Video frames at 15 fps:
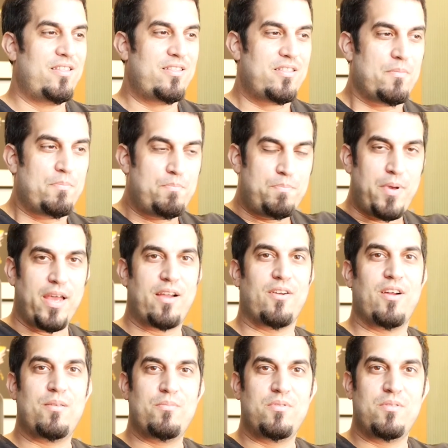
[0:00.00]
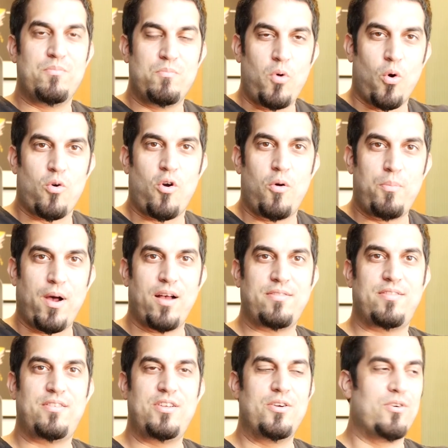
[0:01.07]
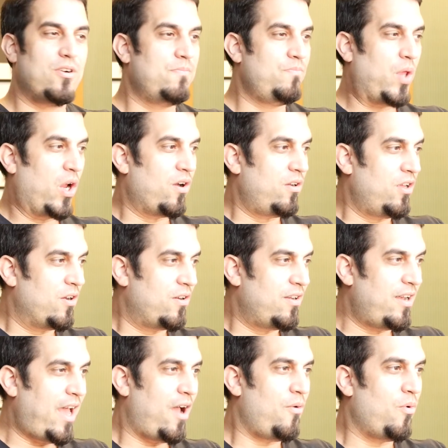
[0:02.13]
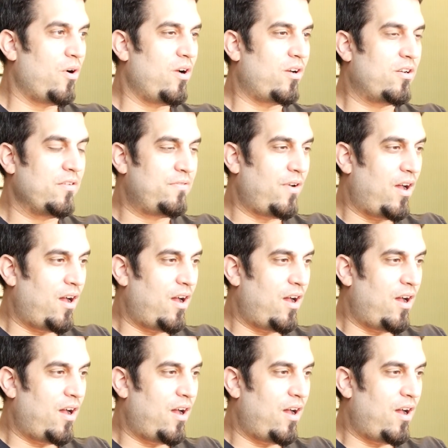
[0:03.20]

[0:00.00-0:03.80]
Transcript: the bigger and more robust your network of